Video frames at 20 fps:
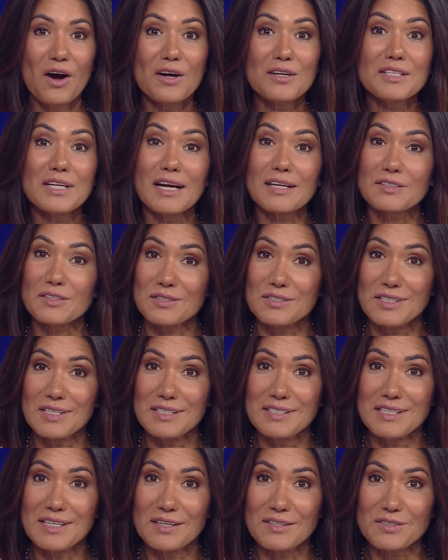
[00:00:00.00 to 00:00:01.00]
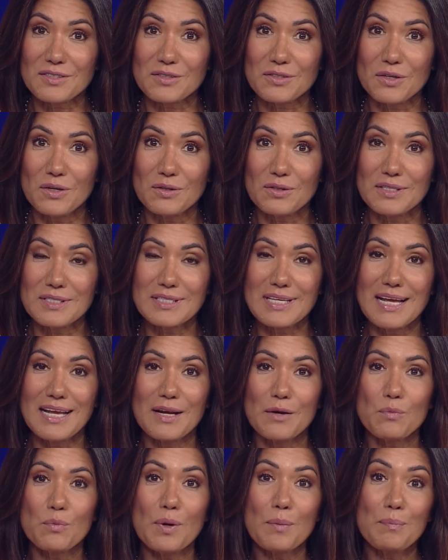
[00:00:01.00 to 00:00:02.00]
Dr. Cece also told us
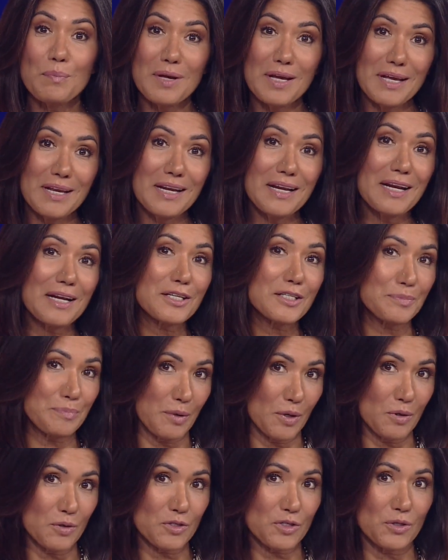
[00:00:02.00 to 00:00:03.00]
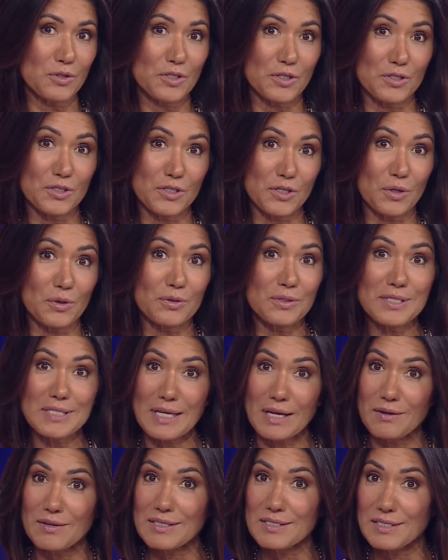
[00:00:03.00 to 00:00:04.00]
that repeated exposure to certain
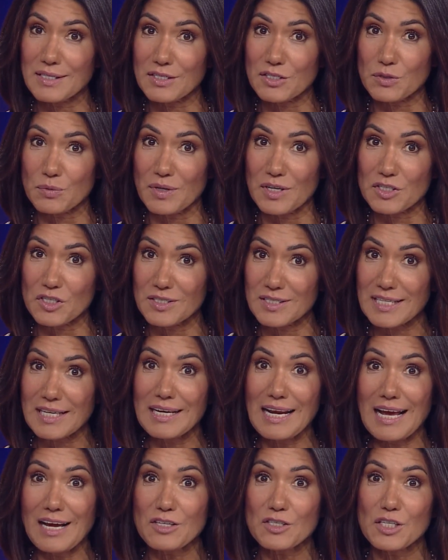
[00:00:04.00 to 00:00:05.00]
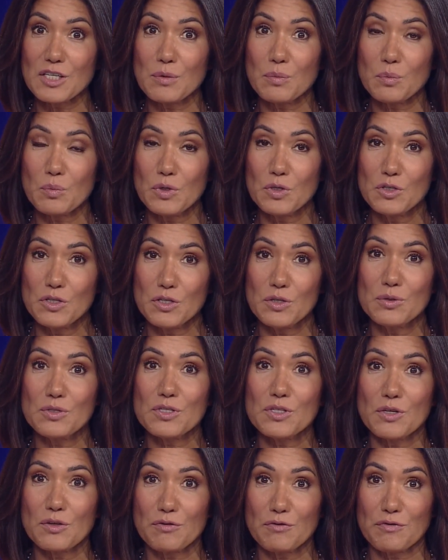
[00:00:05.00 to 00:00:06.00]
scary situations can actually
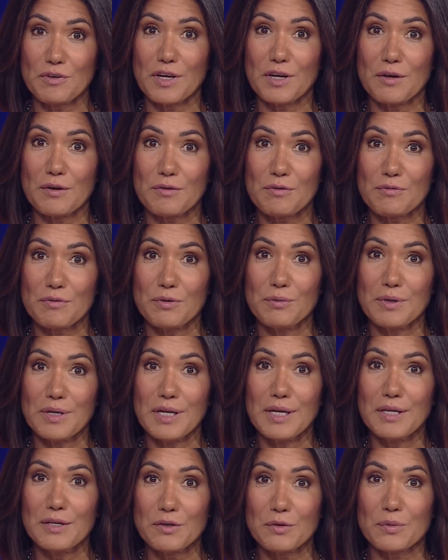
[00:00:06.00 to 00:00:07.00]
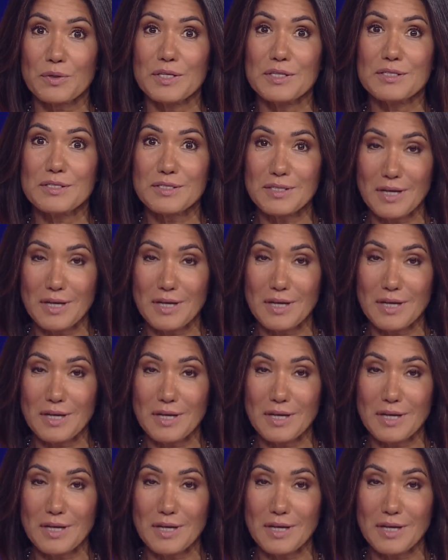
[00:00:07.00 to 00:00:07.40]
reduce your fear through increased